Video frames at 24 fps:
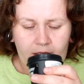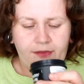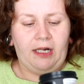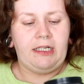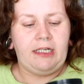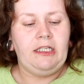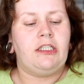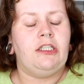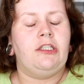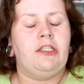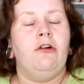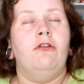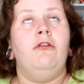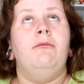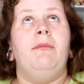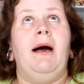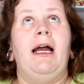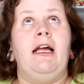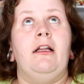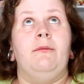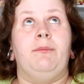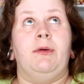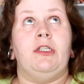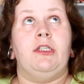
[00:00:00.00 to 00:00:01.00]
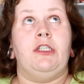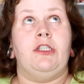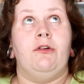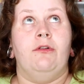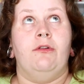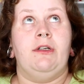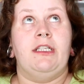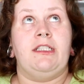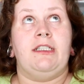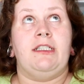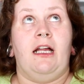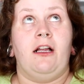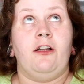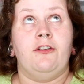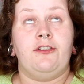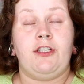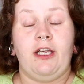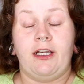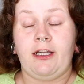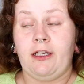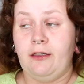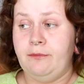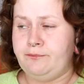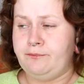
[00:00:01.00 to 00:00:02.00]
That is so mild but so
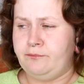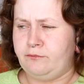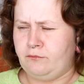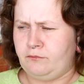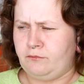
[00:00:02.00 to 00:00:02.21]
nostalgic.